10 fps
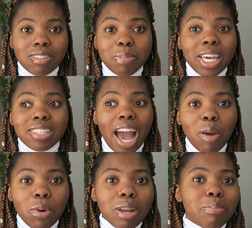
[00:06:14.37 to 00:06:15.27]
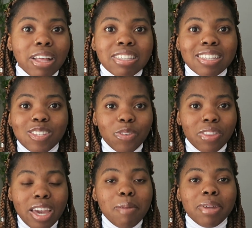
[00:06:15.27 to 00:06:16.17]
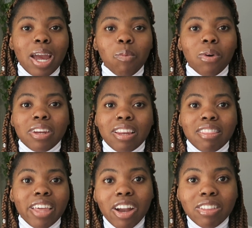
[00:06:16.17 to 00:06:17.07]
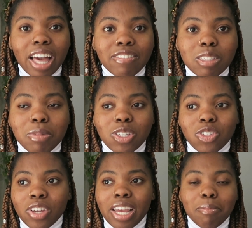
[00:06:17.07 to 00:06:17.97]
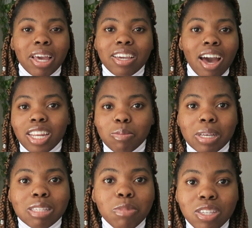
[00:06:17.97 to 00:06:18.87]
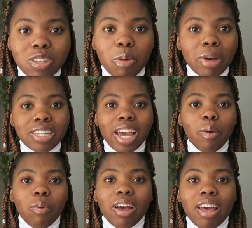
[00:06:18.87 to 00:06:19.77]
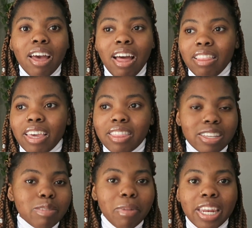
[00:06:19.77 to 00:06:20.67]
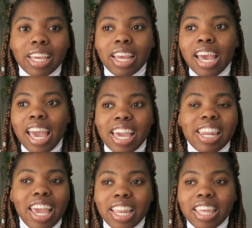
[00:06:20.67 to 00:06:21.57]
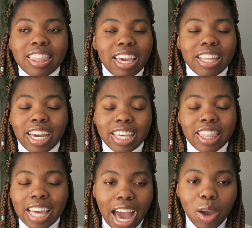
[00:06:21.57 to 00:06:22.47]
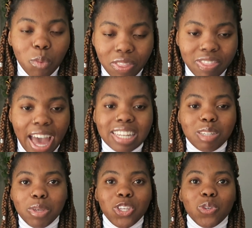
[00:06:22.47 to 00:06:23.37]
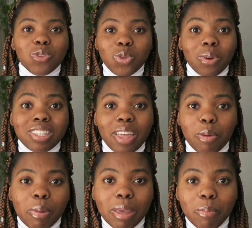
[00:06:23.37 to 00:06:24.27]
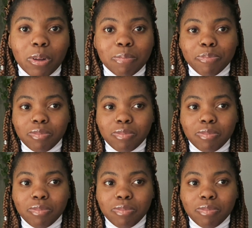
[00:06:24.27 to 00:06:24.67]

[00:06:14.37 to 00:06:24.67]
because I wanted blessings for them and I wanted their life to be straight. I'm like, God has blessed me so much. I want like this money and anything like that. I want that to be used towards other people.